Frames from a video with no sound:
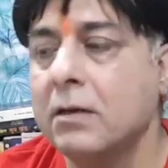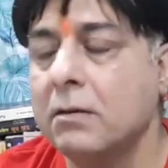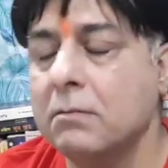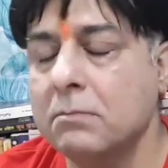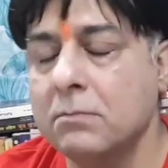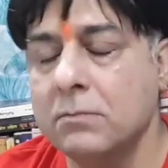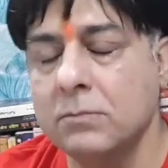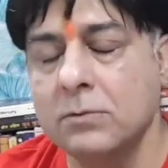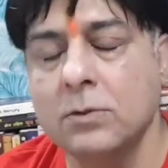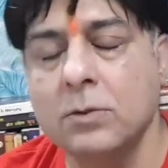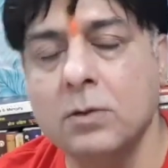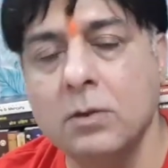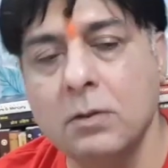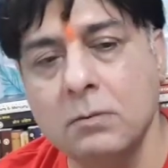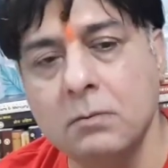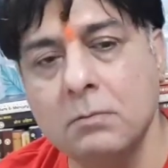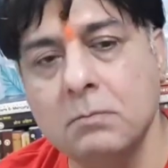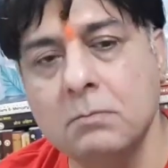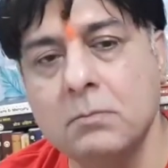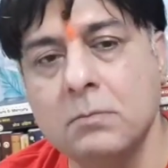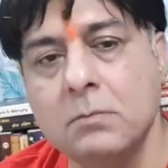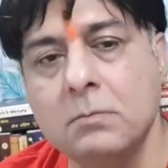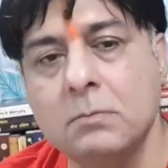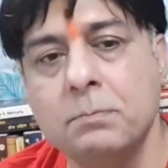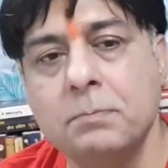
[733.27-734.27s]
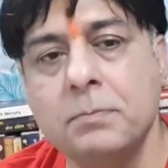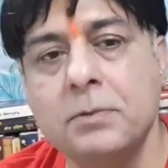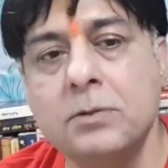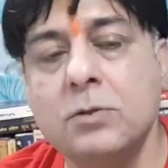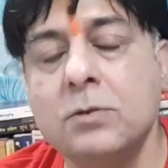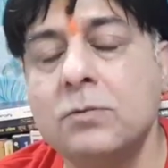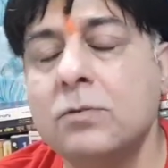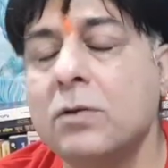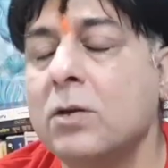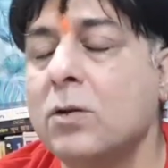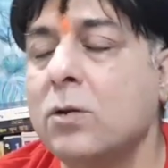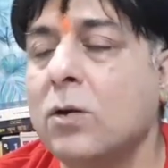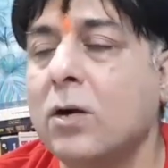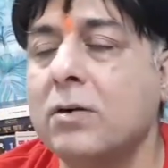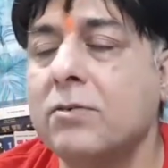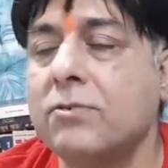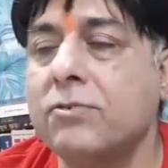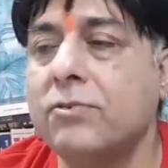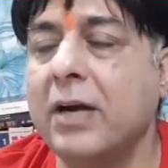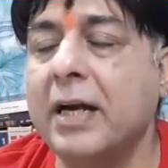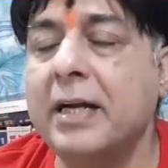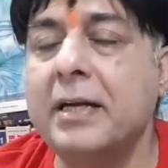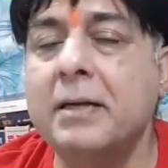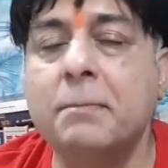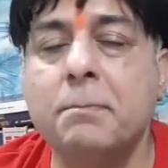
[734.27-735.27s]
You will not
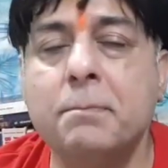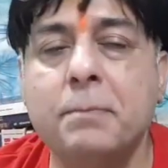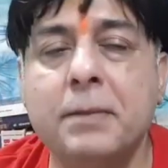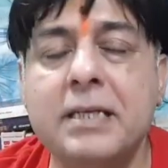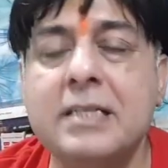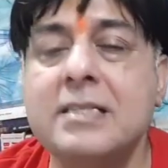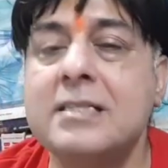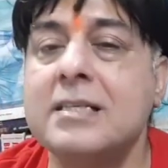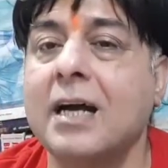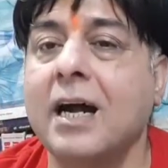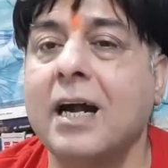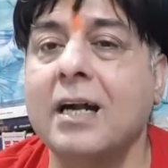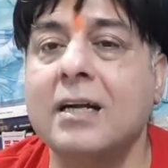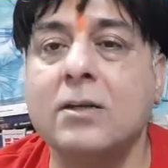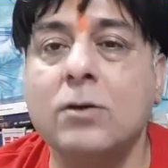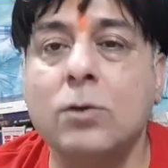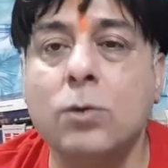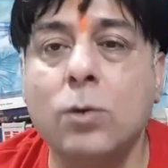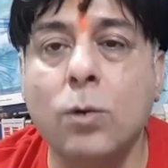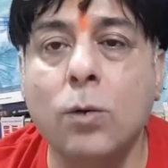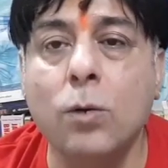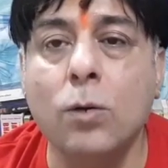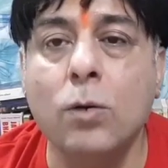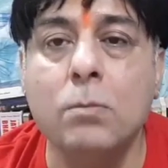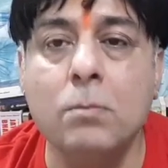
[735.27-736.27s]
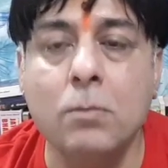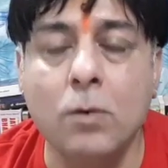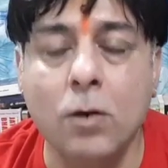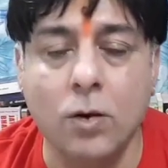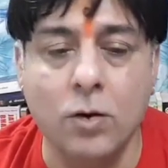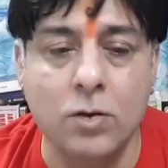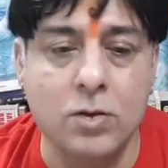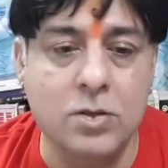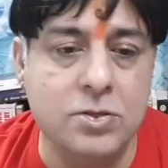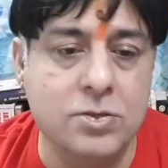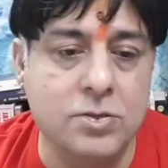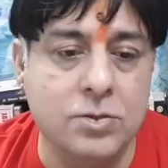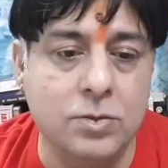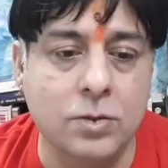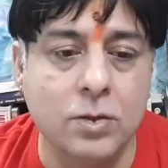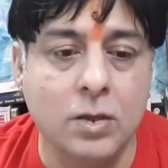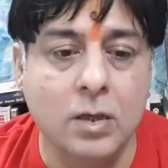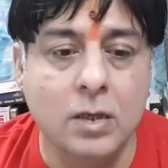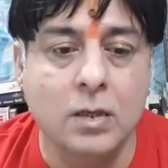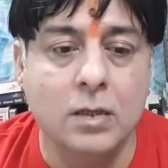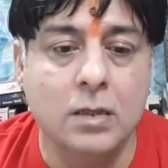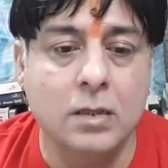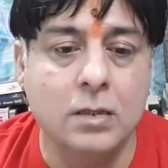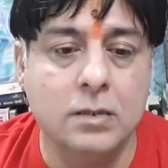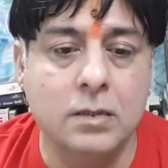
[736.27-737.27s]
find peace at home also,
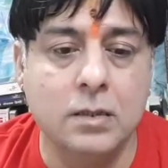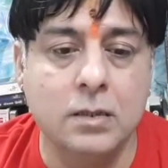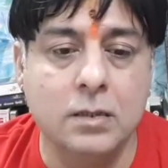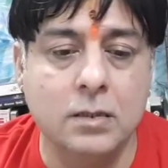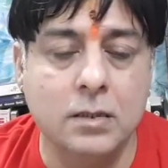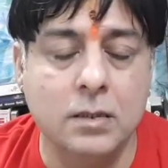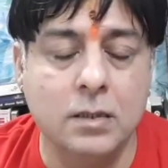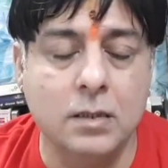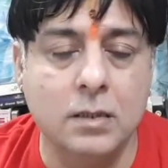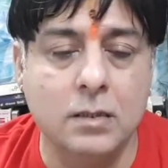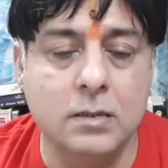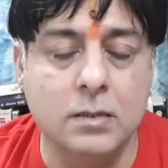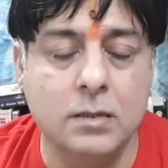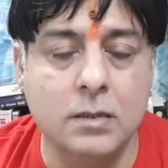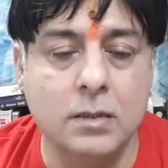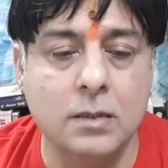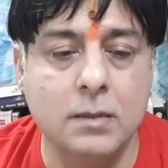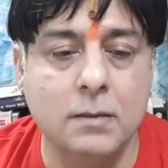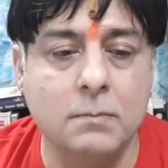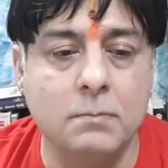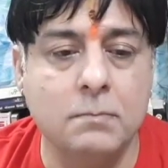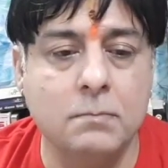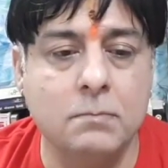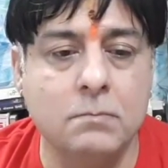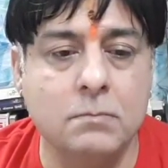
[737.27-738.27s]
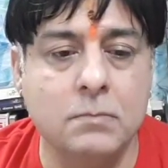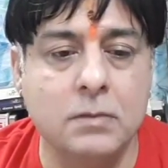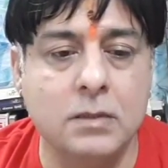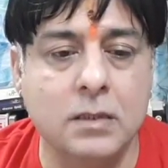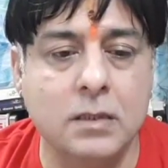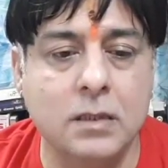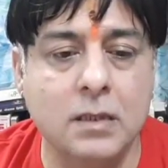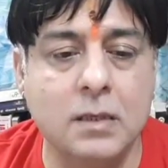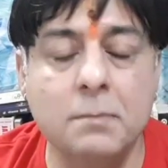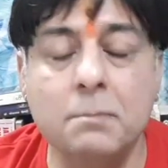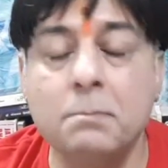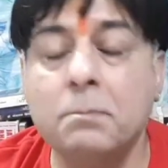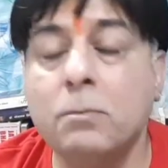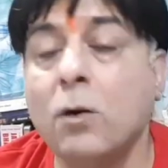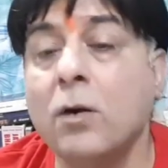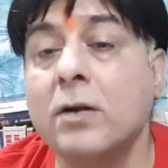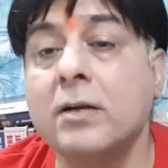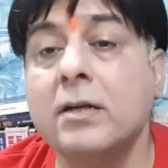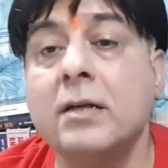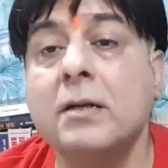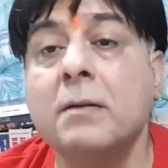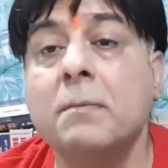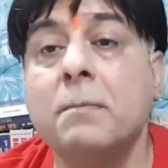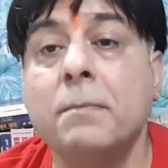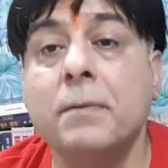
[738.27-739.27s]
the
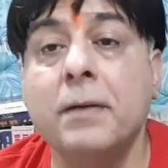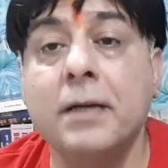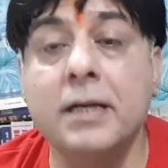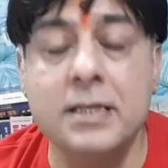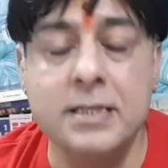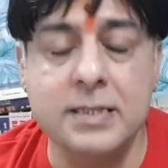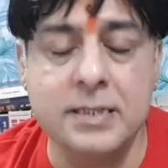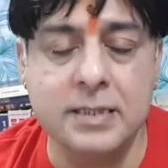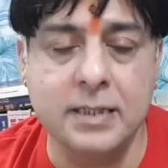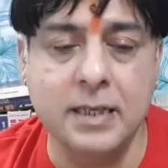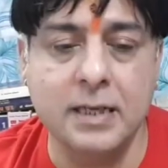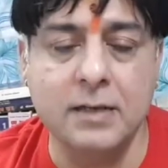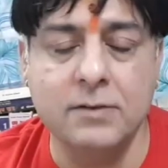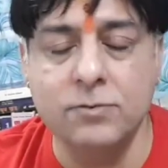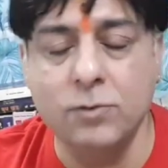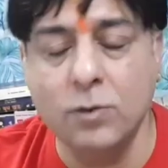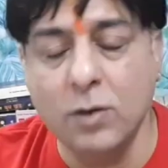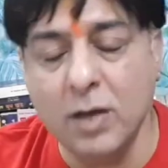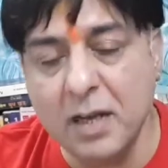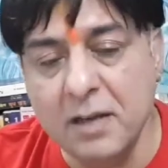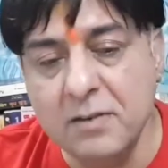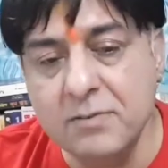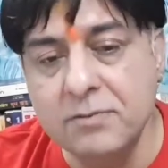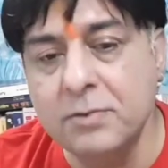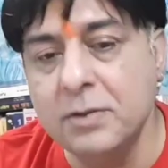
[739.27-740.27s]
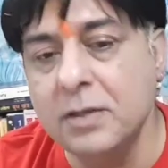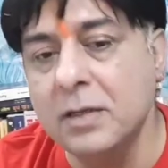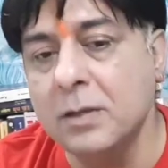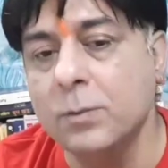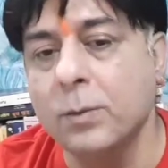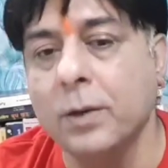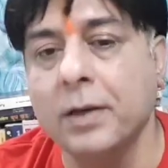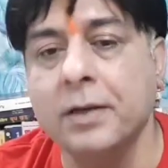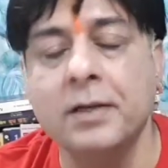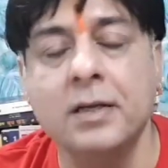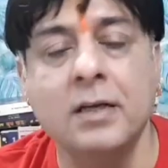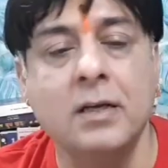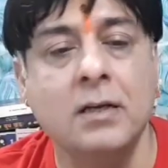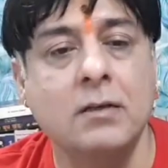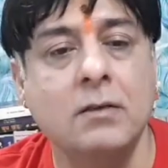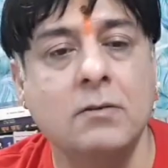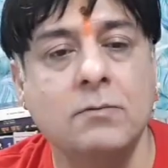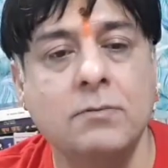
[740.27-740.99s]
important place, like for everyone.